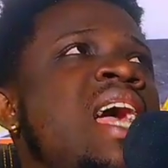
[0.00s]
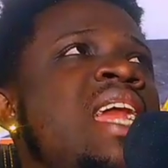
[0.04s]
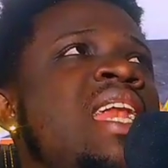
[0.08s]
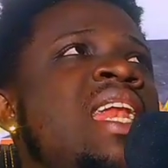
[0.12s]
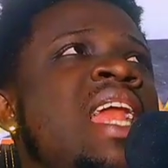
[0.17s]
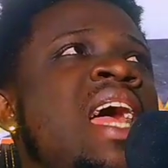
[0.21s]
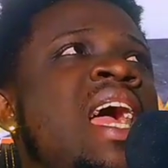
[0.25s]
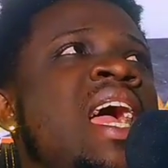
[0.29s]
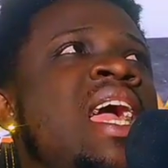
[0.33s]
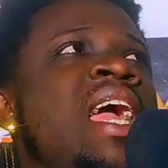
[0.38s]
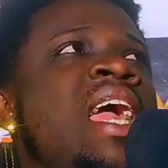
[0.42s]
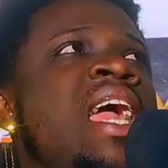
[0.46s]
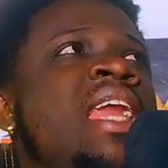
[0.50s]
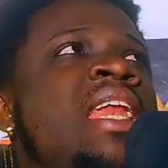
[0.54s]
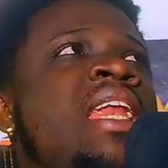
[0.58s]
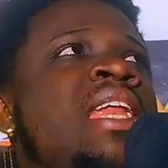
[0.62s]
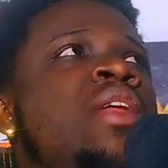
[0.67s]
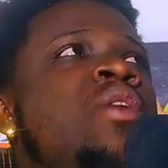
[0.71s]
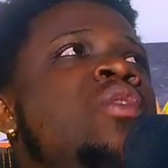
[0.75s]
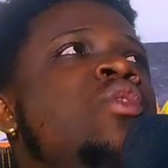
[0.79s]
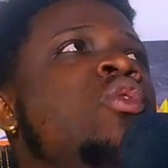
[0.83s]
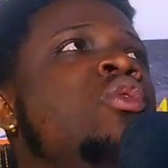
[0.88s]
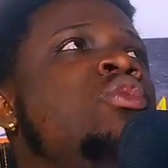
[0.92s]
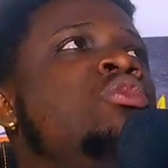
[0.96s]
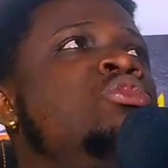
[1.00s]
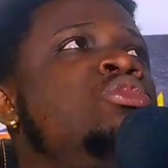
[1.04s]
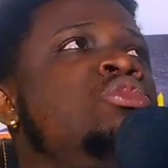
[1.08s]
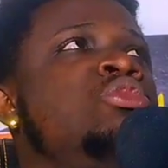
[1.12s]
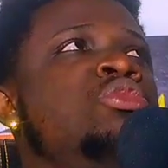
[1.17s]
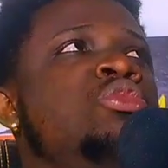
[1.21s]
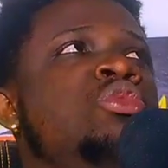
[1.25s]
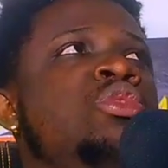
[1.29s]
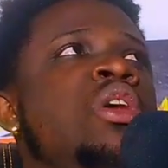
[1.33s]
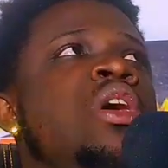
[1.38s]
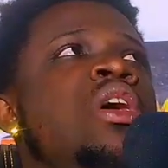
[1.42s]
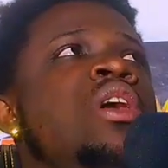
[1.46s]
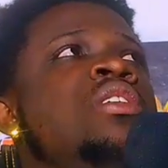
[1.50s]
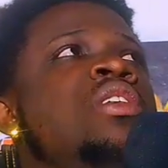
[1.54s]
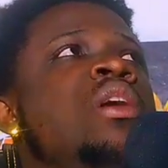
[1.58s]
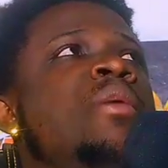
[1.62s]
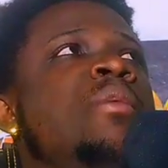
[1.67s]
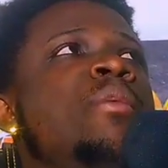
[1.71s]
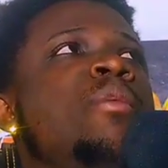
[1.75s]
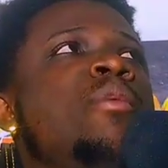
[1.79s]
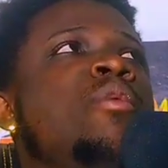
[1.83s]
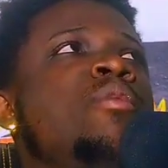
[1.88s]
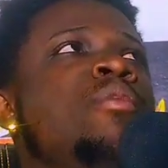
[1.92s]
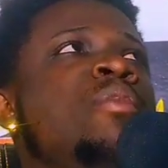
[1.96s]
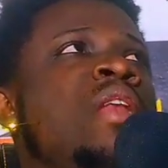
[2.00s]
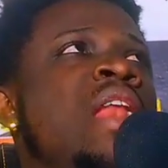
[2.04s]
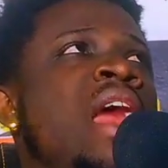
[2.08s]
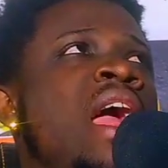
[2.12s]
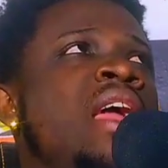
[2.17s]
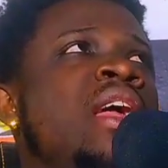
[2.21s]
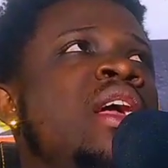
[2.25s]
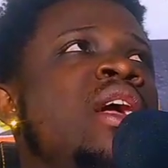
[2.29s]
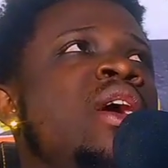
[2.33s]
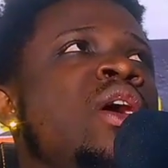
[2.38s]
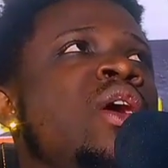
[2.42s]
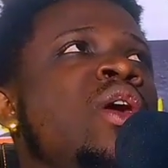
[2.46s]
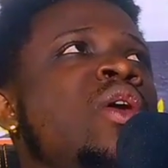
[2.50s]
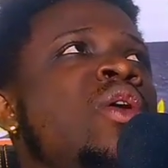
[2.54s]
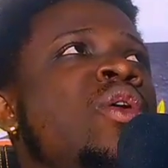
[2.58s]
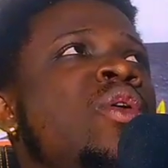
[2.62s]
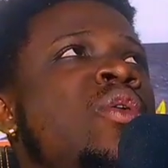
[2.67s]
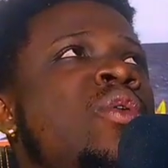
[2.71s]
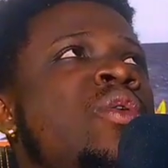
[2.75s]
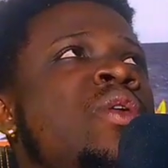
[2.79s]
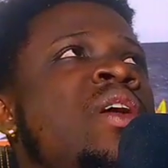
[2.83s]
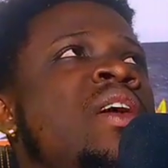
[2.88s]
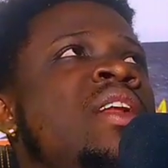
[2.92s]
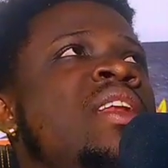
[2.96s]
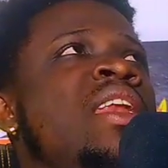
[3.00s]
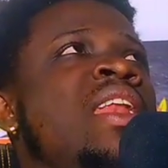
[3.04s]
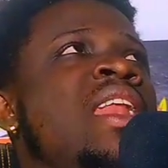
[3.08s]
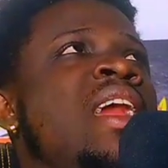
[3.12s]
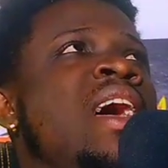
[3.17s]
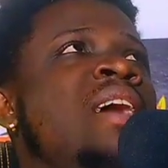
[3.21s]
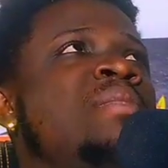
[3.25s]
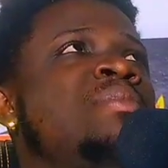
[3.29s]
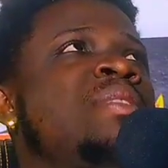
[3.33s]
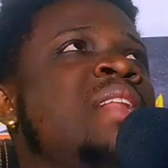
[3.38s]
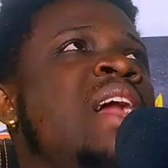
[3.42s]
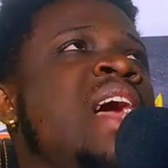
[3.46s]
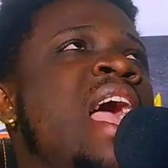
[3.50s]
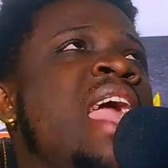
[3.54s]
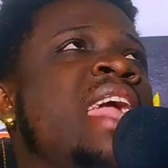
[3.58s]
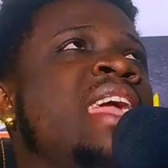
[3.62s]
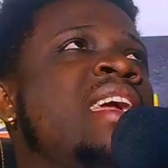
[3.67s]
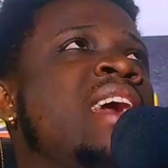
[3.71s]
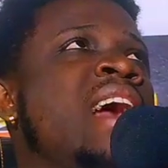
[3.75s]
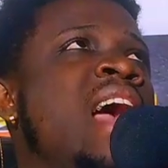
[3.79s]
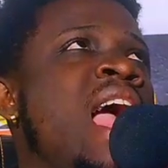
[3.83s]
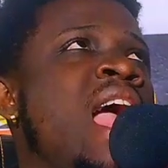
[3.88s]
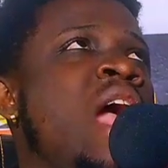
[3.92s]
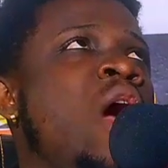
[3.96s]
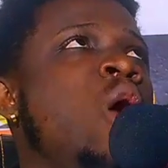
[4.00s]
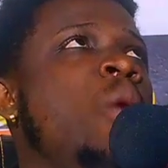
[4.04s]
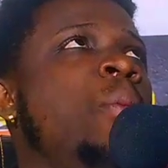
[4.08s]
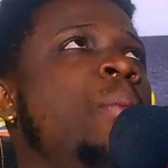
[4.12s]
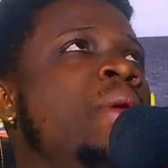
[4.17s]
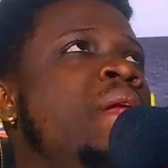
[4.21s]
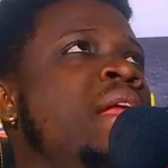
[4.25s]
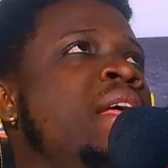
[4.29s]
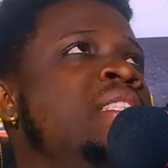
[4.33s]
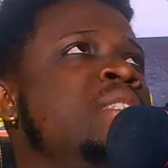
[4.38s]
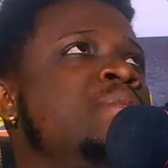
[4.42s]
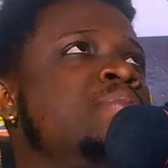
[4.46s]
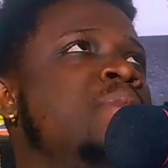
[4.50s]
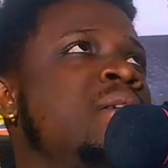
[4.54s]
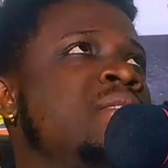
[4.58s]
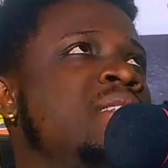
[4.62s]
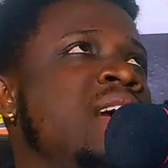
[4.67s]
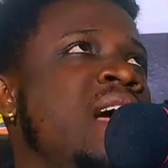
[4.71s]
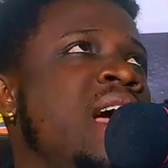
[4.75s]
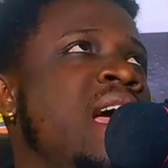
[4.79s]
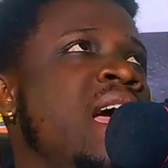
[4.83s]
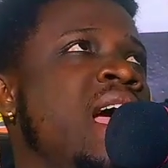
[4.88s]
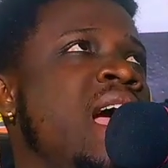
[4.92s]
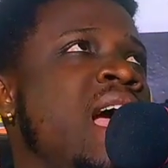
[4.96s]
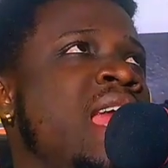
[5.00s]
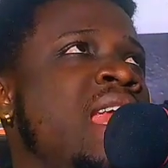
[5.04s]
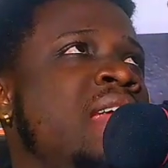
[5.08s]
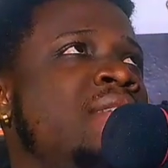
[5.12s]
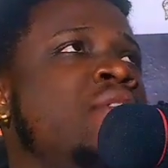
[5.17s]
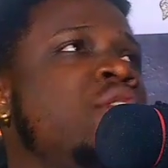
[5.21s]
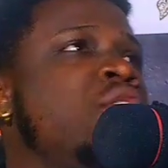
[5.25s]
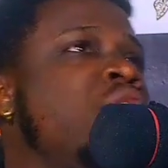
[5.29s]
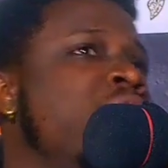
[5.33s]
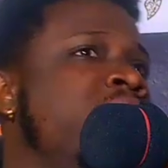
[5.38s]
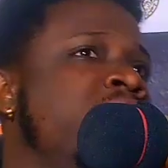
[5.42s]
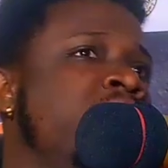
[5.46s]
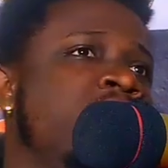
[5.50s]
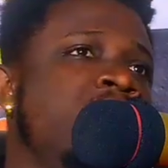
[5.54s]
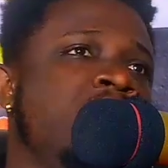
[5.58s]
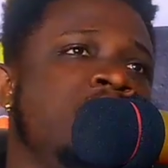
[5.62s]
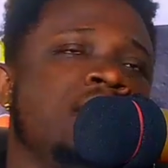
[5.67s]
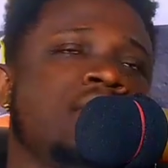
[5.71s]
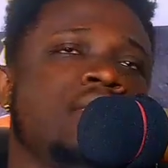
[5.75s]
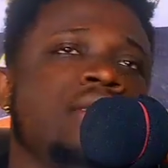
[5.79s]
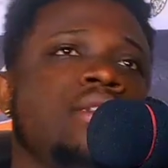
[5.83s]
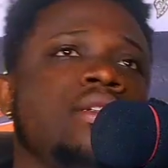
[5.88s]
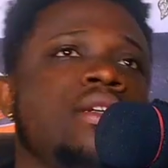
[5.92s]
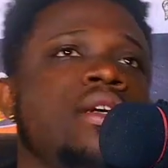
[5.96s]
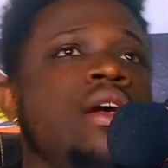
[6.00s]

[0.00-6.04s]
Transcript: it didn't go through. Some people be like, oh, nah, I opened it, but I never created it.